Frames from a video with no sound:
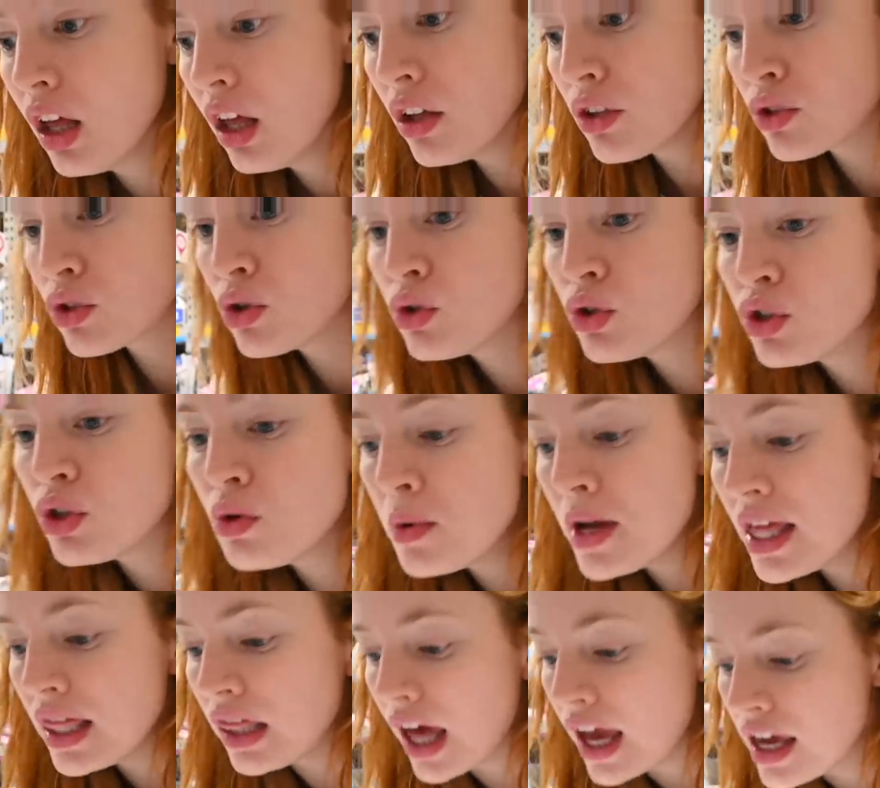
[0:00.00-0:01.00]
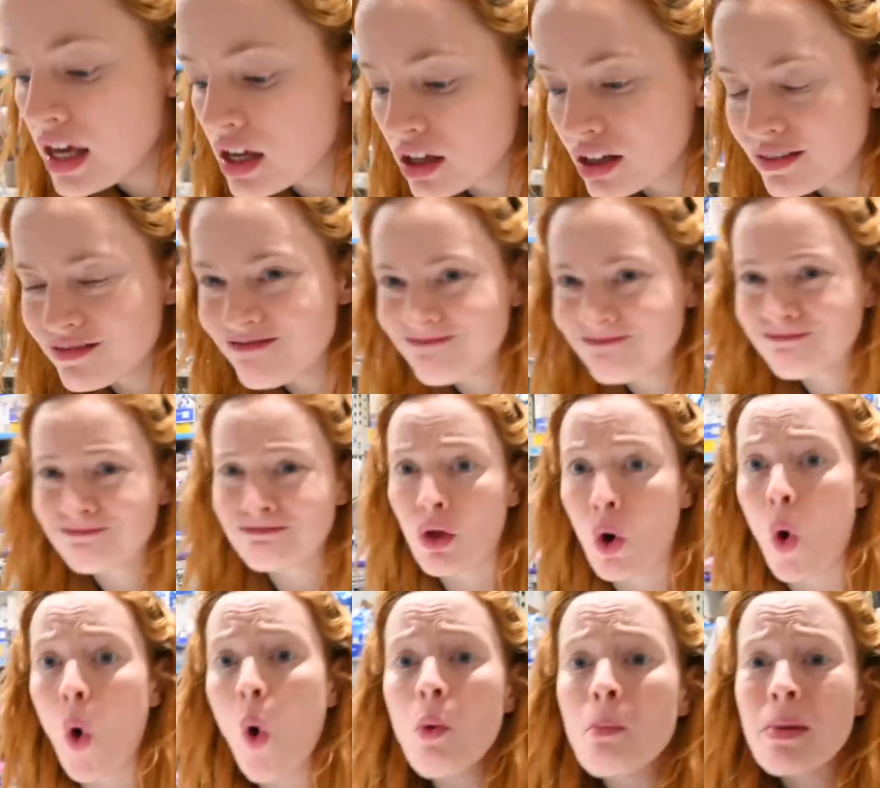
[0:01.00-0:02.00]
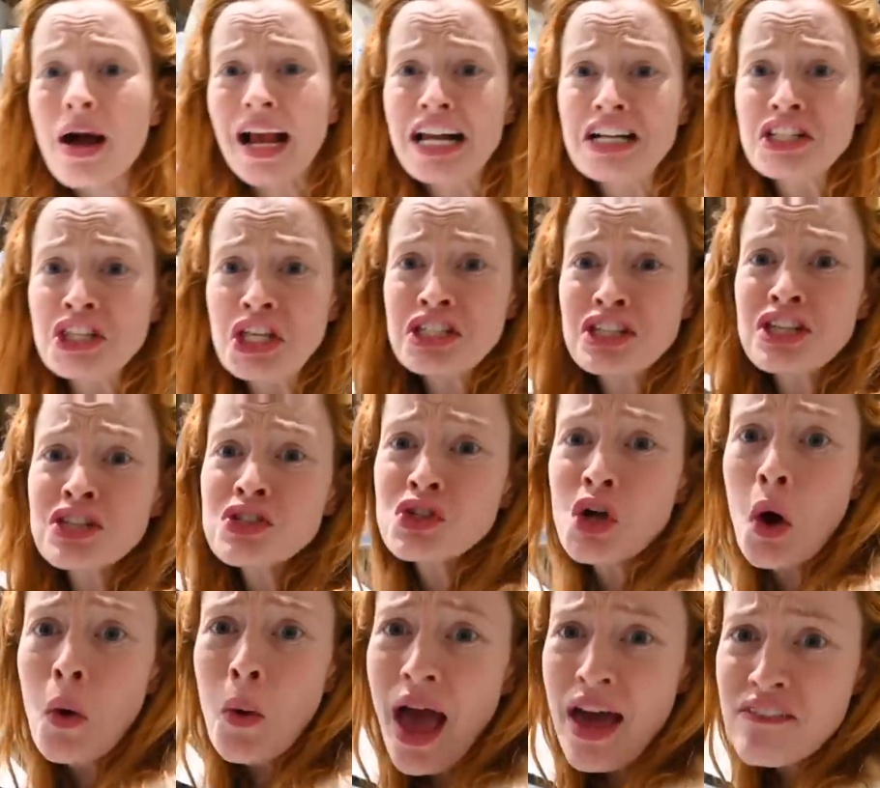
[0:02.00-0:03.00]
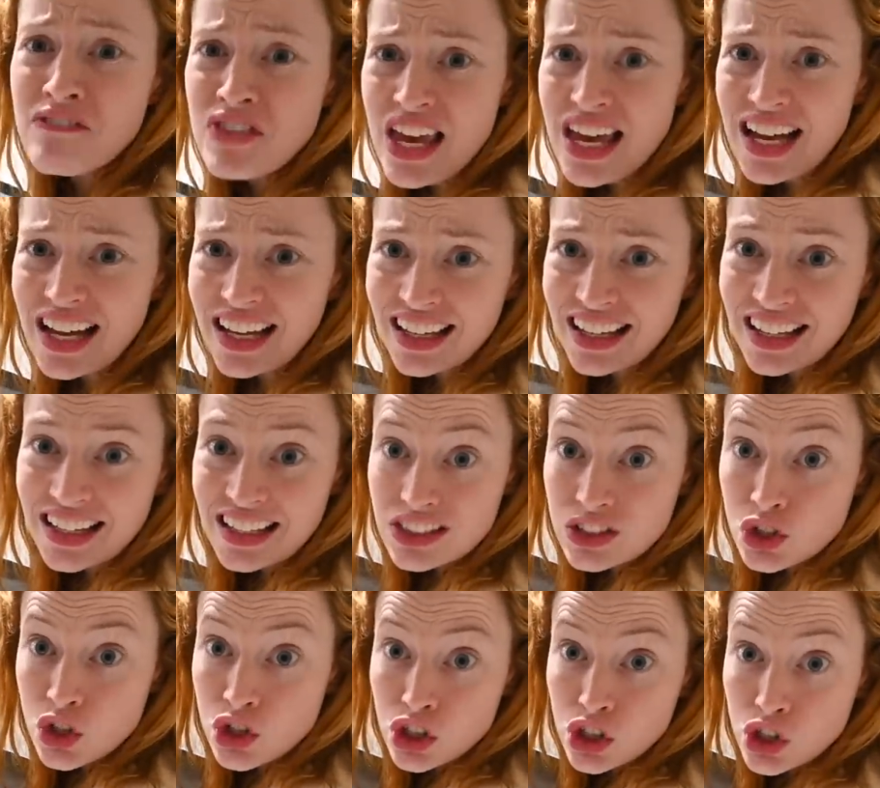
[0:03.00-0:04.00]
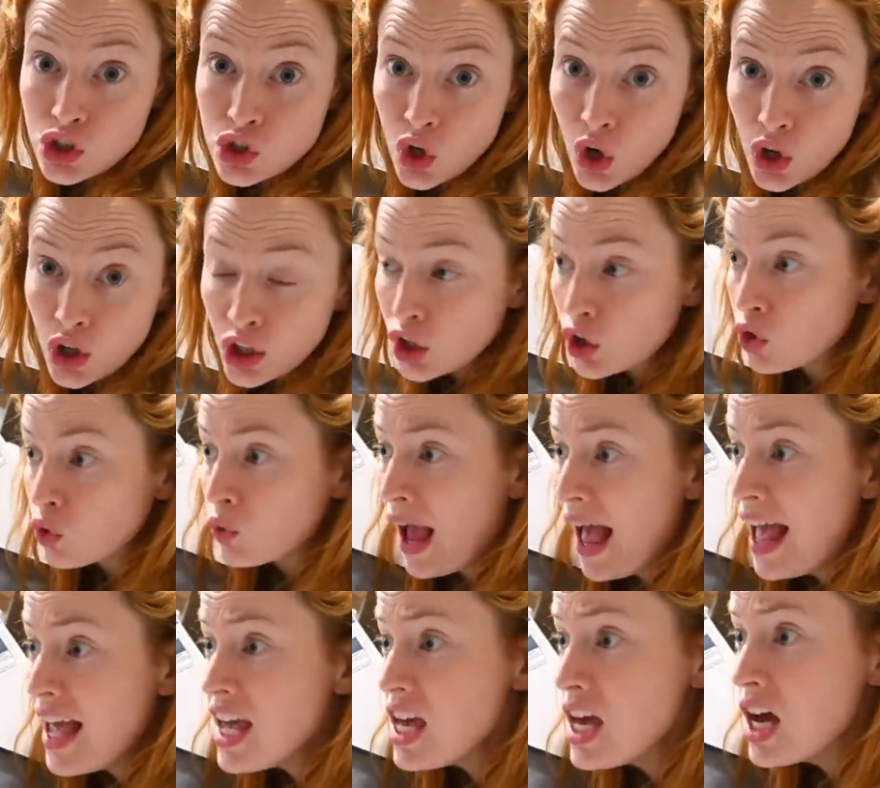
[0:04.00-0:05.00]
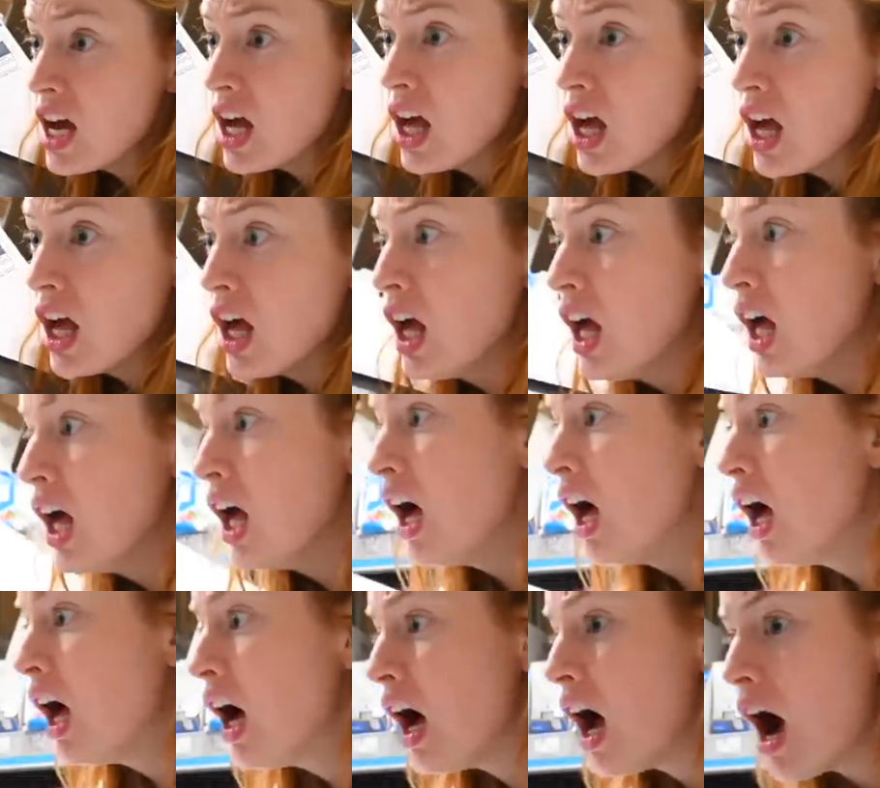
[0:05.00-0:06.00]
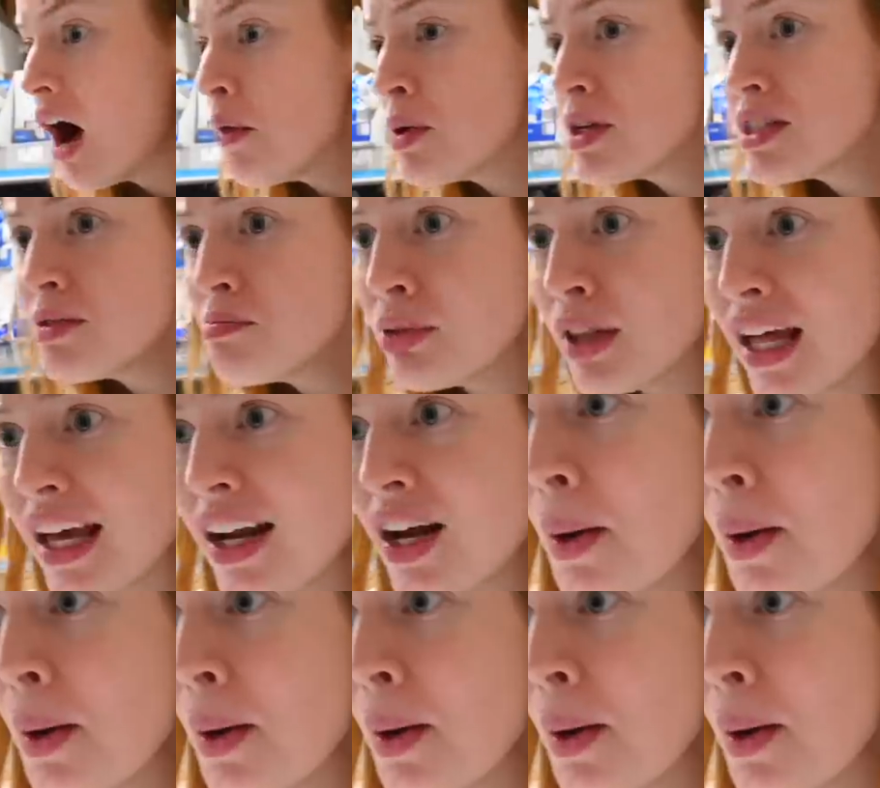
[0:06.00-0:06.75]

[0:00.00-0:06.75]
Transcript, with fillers: So do we like, oh my, god, this is so heavy. Just a dark gray? I wasn't planning